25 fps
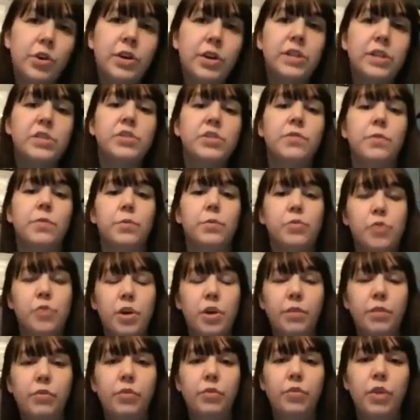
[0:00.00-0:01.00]
to crest or from
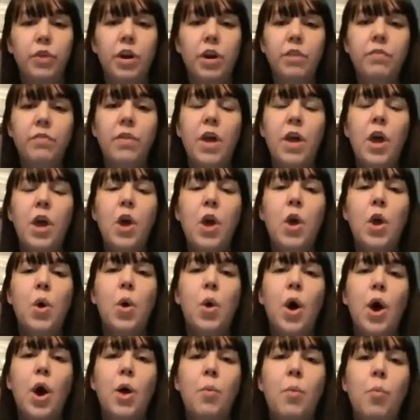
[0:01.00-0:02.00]
trough to trough.
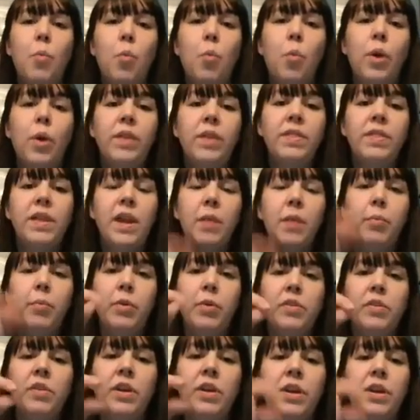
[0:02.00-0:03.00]
One thing I
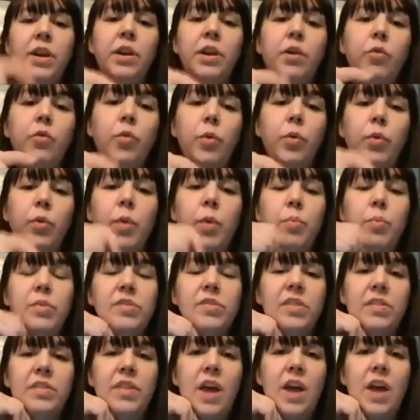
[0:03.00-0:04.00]
put down here is we
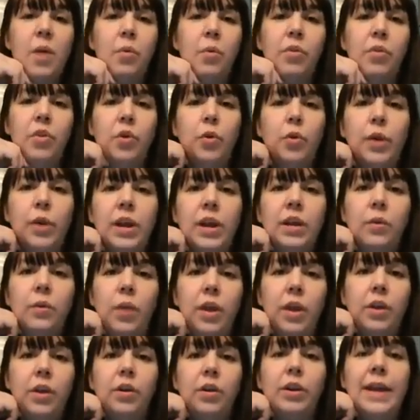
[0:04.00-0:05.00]
represent that with the Greek
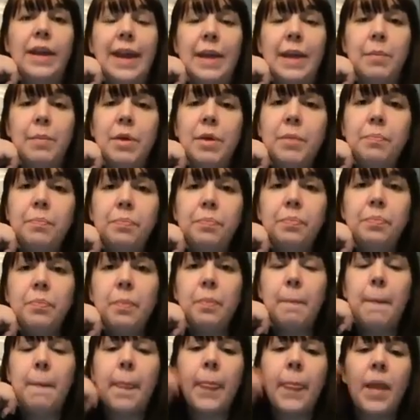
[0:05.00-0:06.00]
letter gamma.
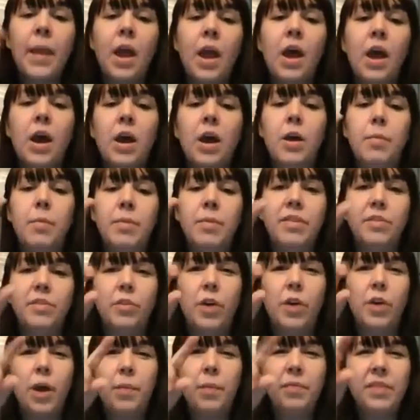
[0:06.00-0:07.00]
It's a
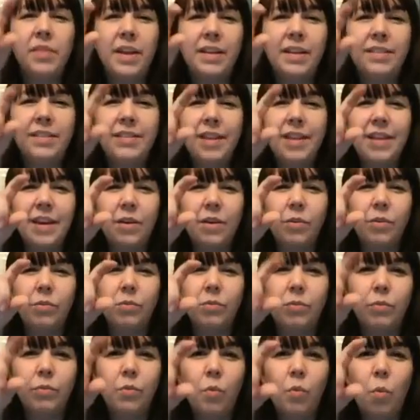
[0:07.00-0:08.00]
little upside
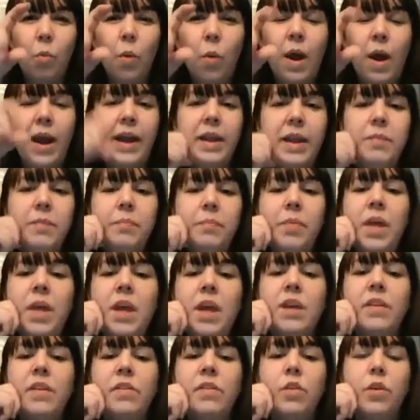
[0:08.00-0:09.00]
down Y.
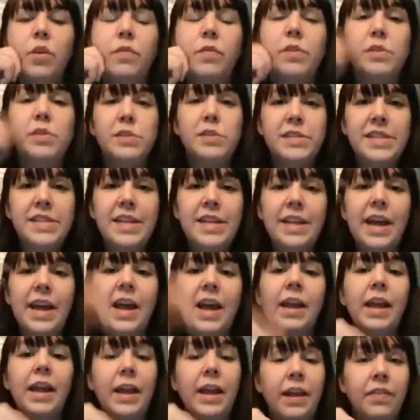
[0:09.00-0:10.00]
So if you see
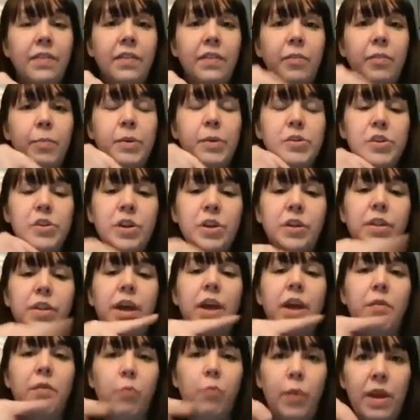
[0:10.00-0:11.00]
that, like in this picture here,
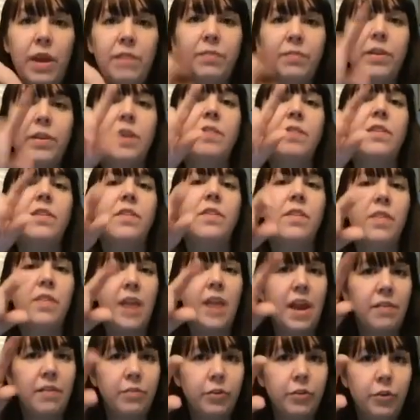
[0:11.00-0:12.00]
they have wavelength and then
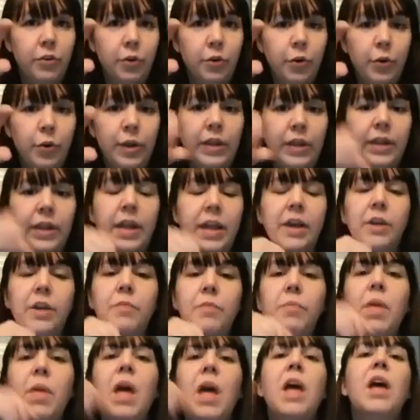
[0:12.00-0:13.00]
they have your little Greek
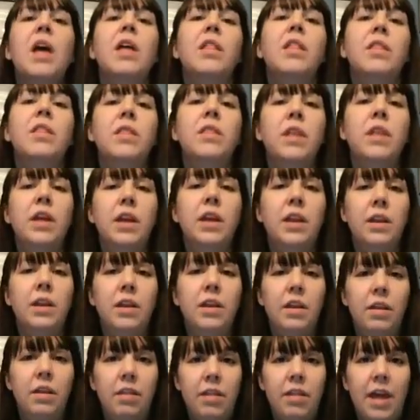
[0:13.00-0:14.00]
letter,
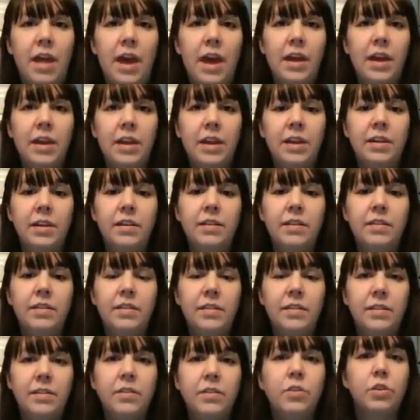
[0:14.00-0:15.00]
then that
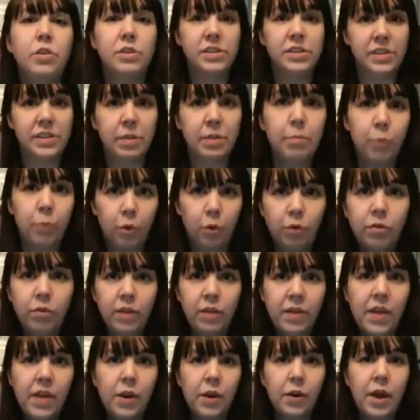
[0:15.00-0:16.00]
is your
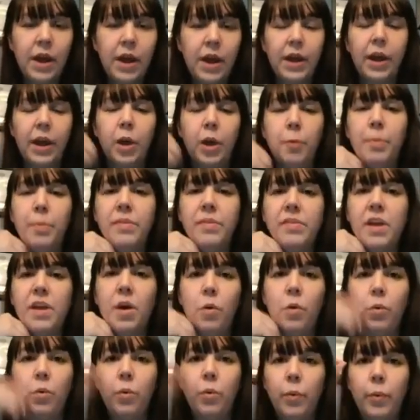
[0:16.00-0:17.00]
symbol, and that'll kind of help us
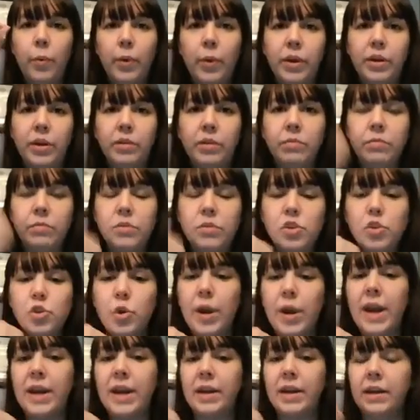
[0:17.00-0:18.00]
out when we want to
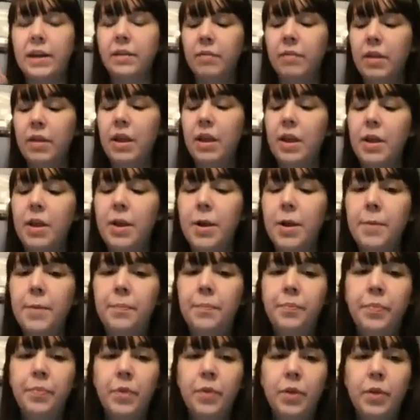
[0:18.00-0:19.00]
shorthand it.
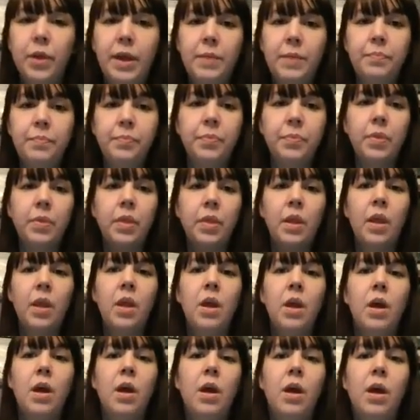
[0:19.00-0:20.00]
Okay.
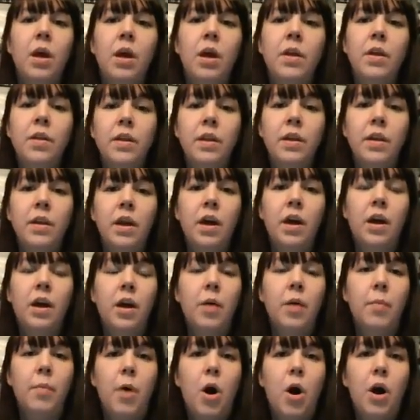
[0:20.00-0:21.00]

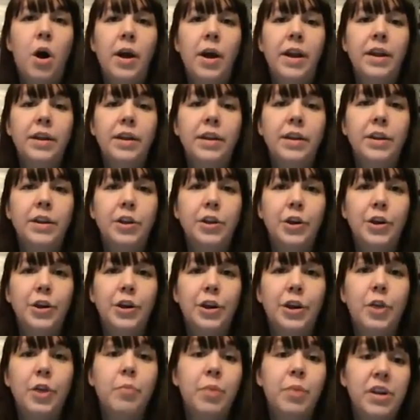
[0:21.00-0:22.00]
On
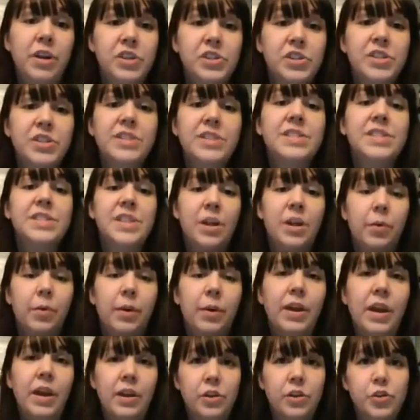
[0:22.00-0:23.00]
your compressions, there
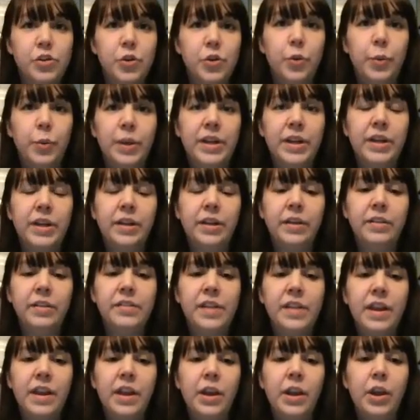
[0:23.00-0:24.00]
we kind of drew what we did a little
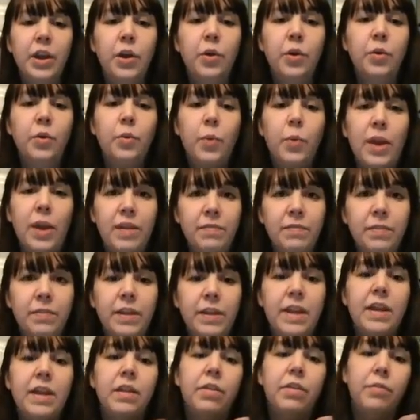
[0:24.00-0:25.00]
second ago,
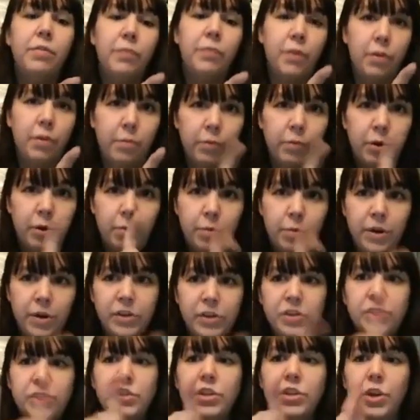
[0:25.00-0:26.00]
wavelength from
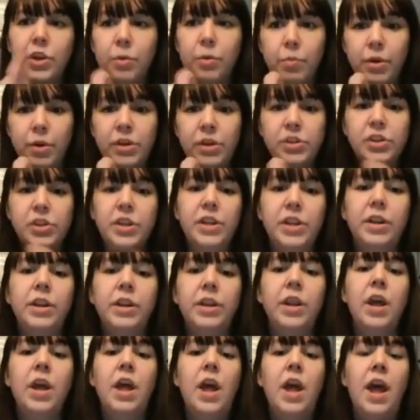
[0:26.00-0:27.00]
compression to
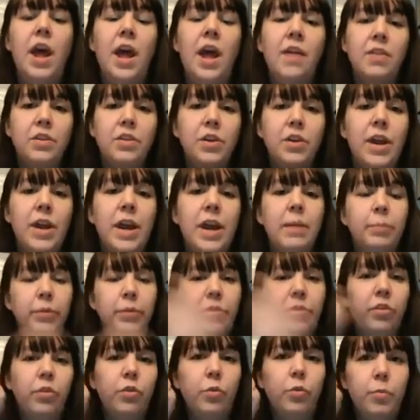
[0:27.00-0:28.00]
compression, and then your
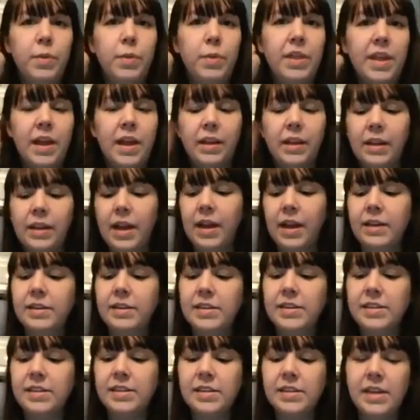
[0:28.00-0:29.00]
amplitude would be that line
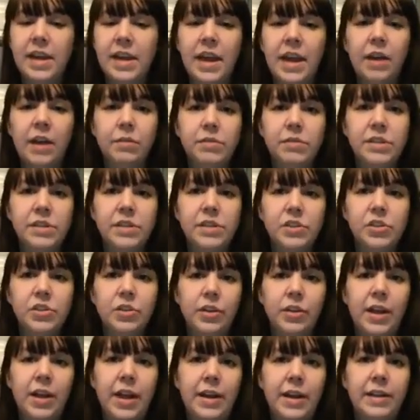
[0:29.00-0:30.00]
density, how dense
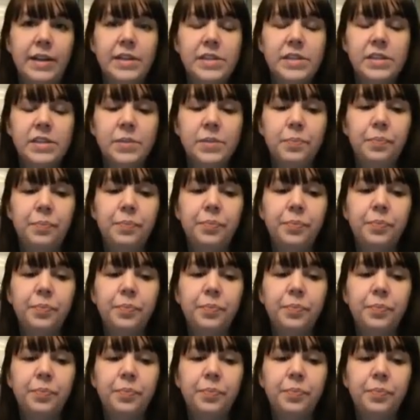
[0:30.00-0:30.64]
your line is.